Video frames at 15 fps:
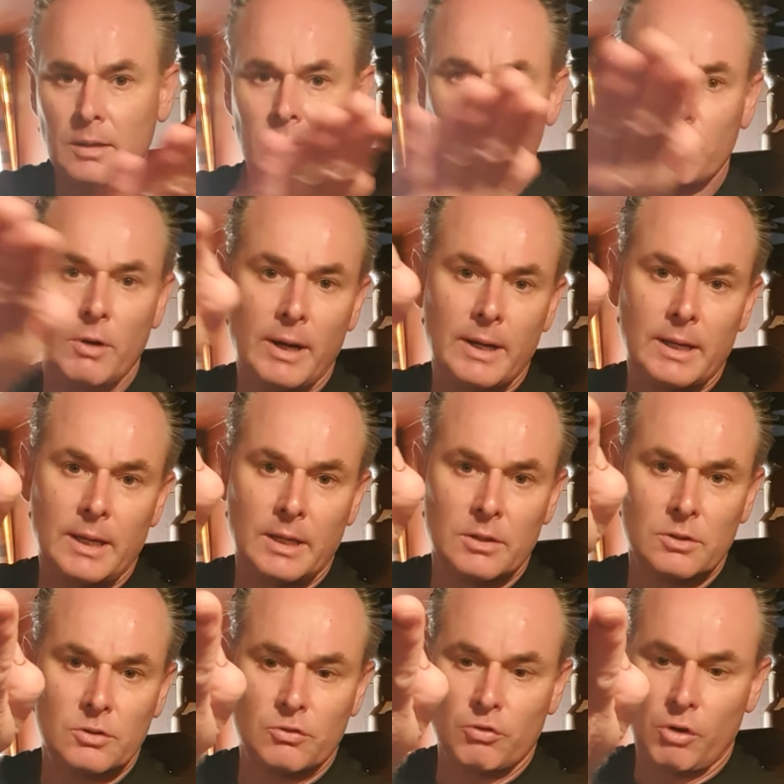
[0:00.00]
right hand
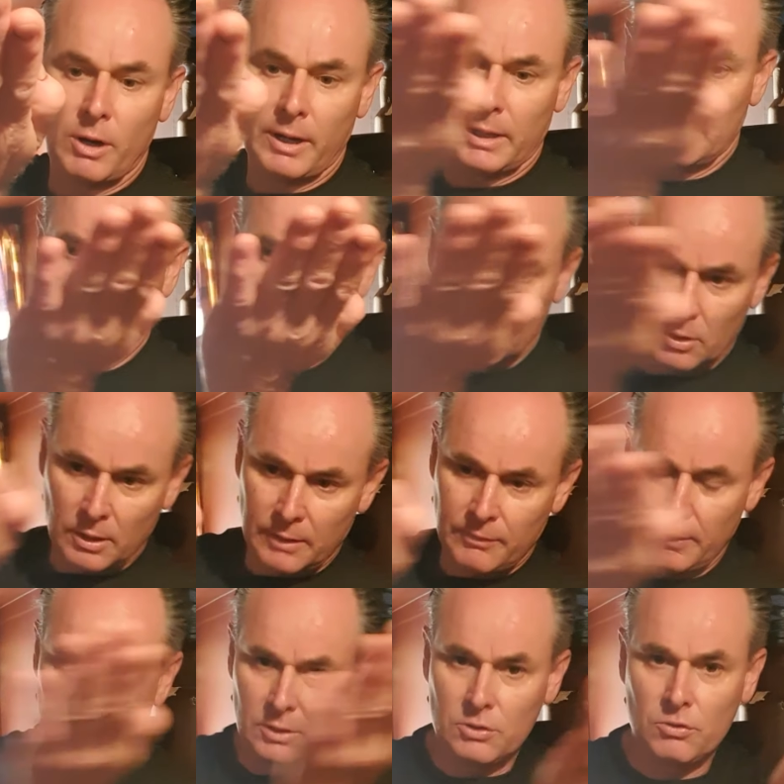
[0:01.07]
strike, knife
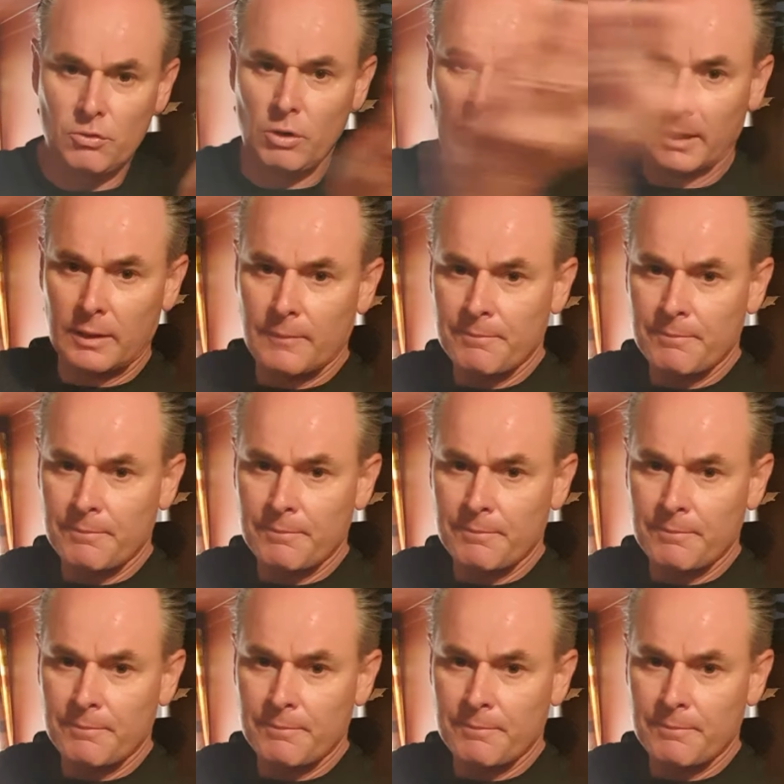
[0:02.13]
hand strike.